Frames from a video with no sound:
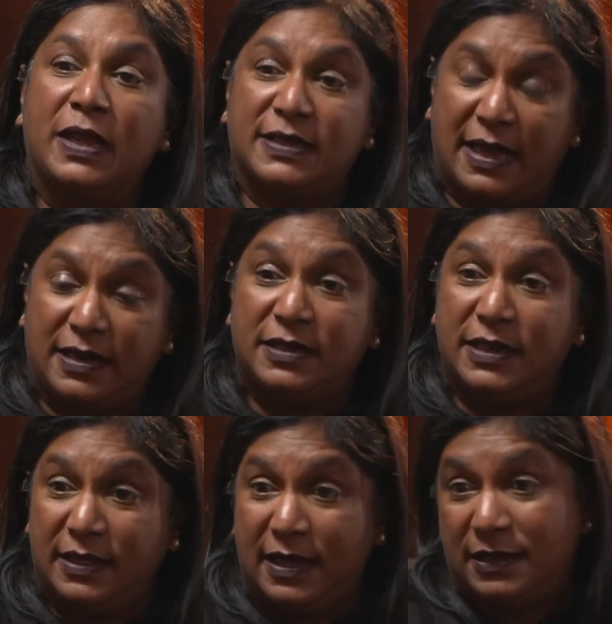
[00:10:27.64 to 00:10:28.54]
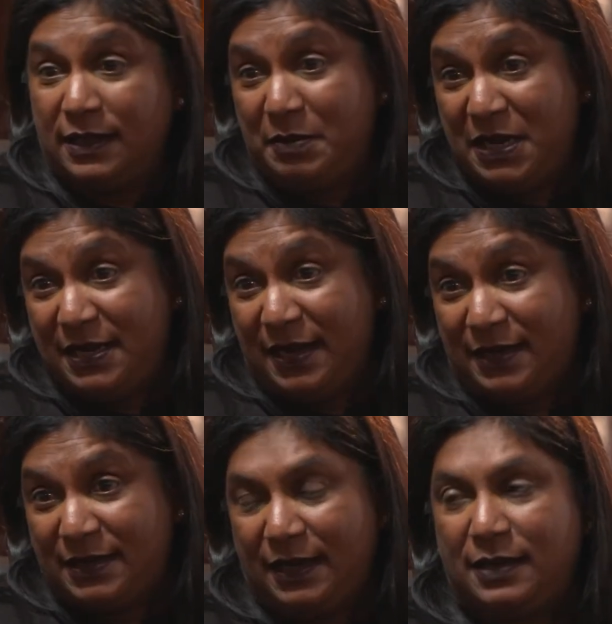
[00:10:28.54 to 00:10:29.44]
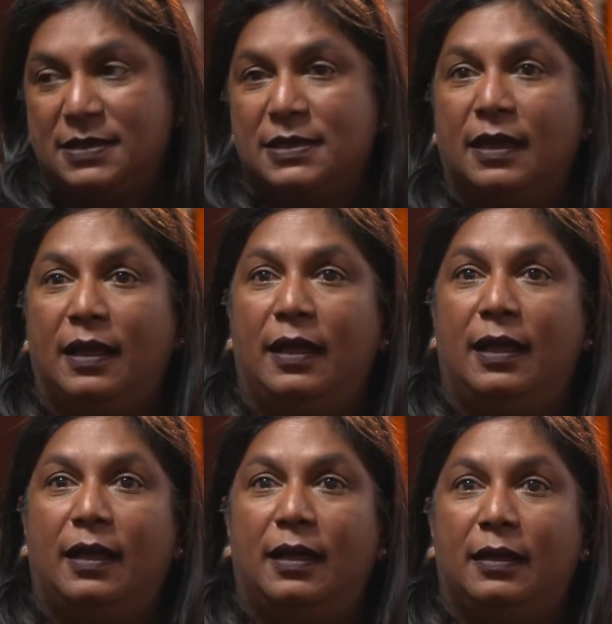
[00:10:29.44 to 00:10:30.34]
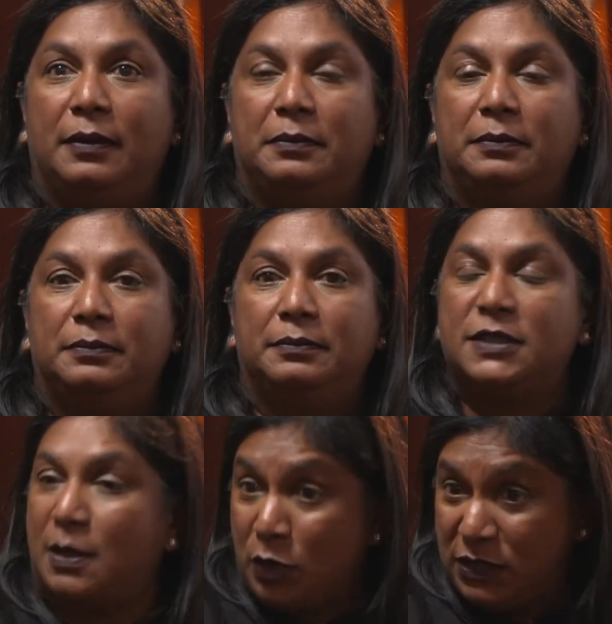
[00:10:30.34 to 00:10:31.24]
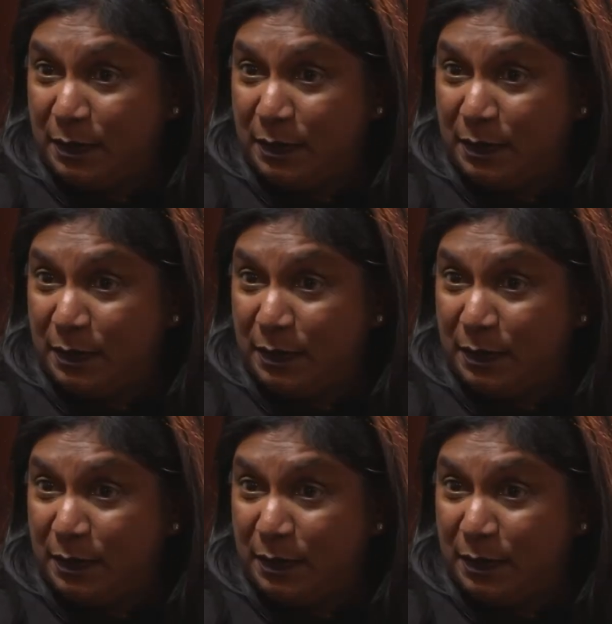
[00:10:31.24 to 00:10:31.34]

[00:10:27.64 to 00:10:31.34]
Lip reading: Yes, I did read that in the media articles. Somewhat